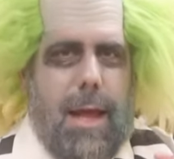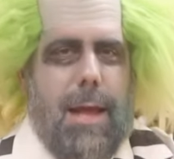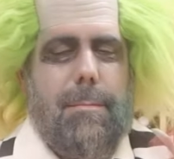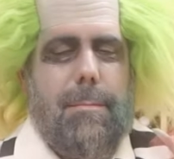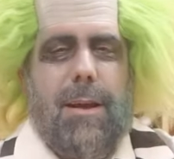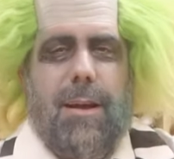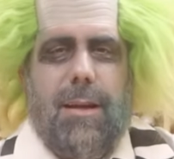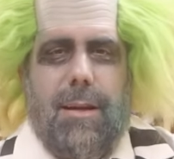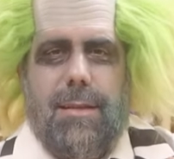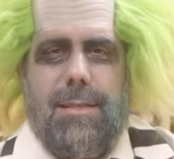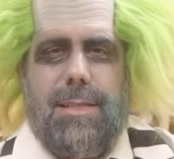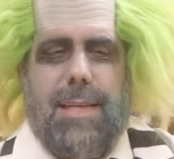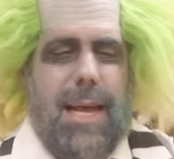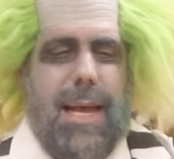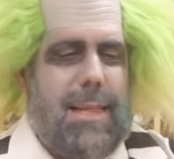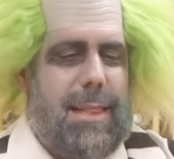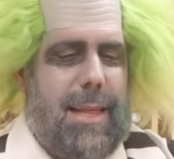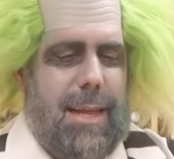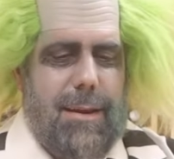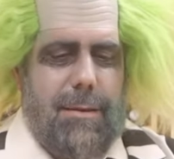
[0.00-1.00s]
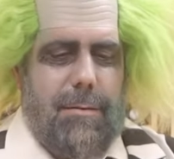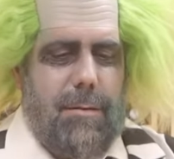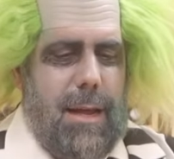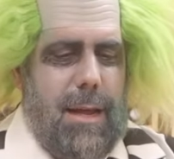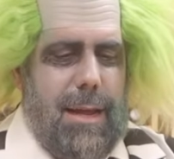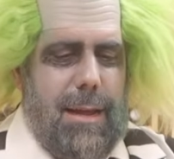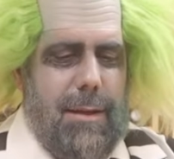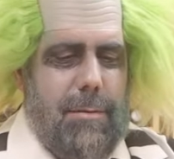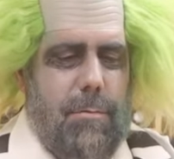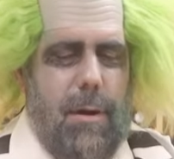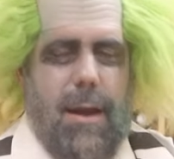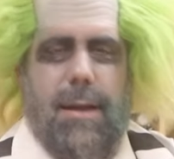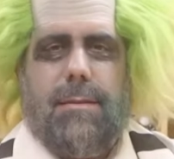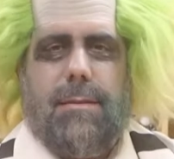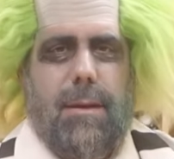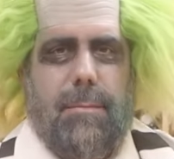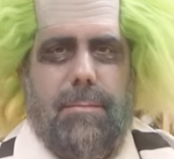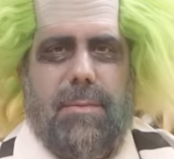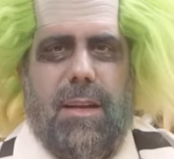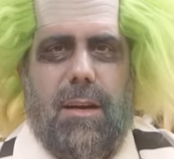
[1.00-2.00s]
Am I going to say that it
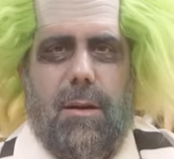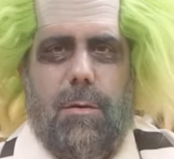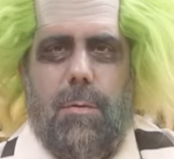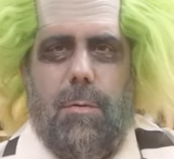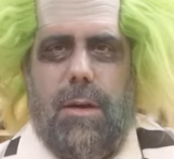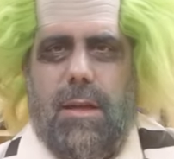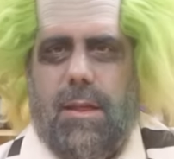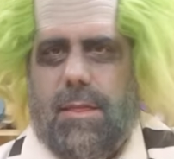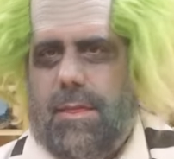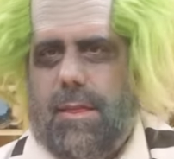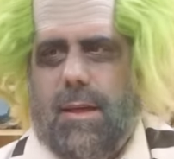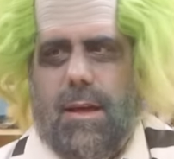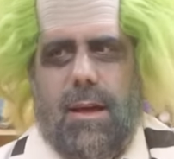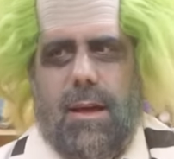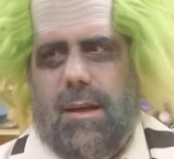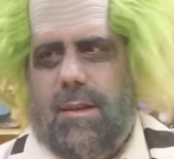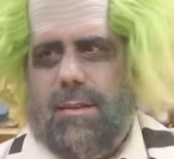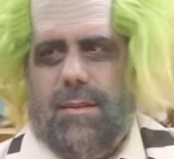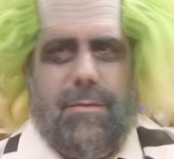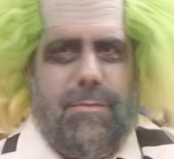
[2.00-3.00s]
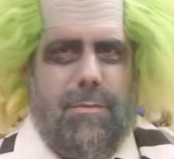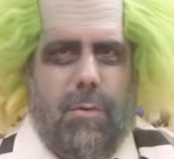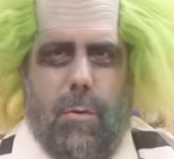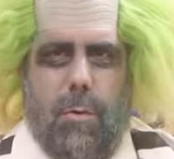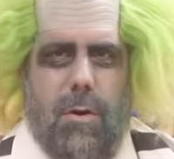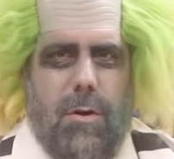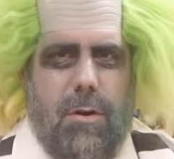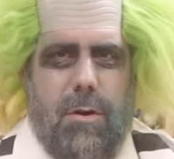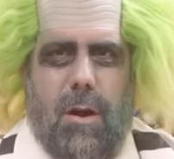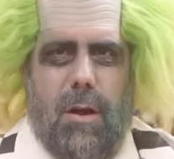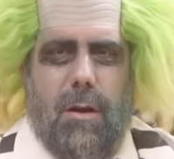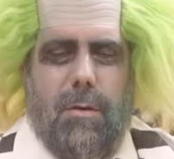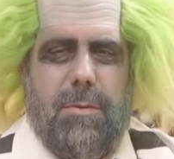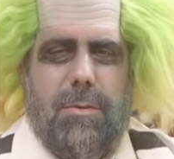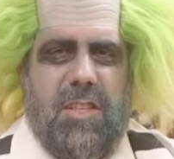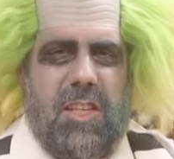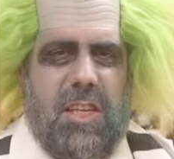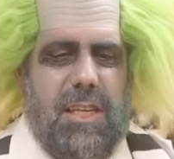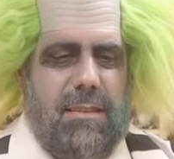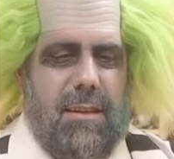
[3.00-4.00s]
ranks up there with the $400
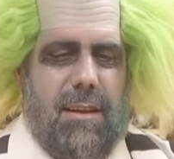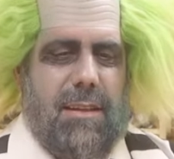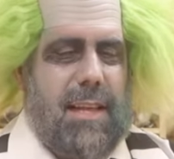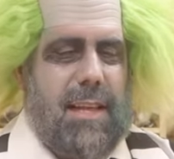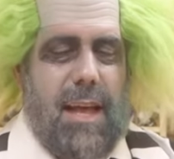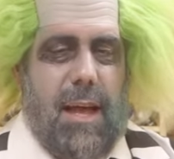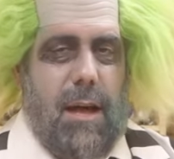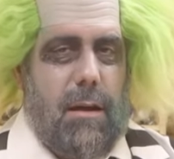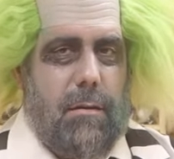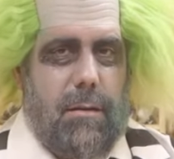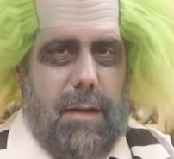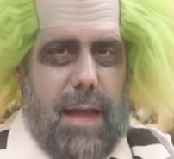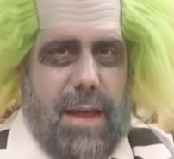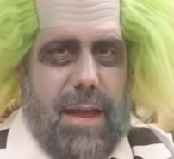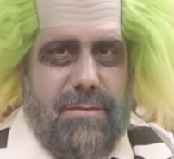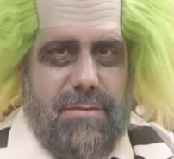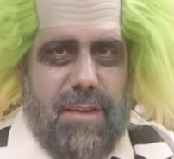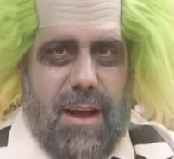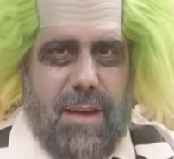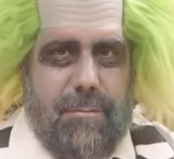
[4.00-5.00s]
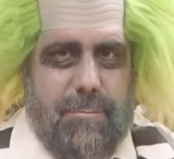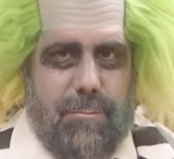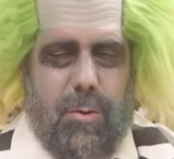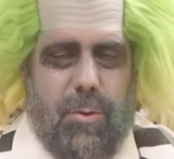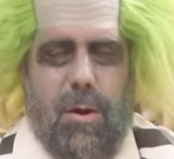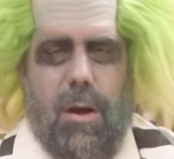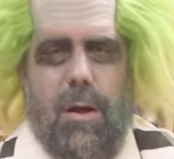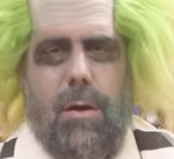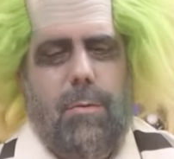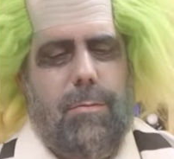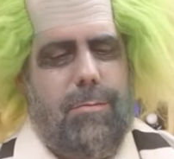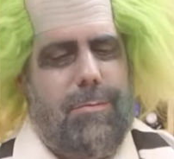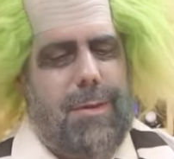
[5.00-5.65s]
machines like the LK5 Pro?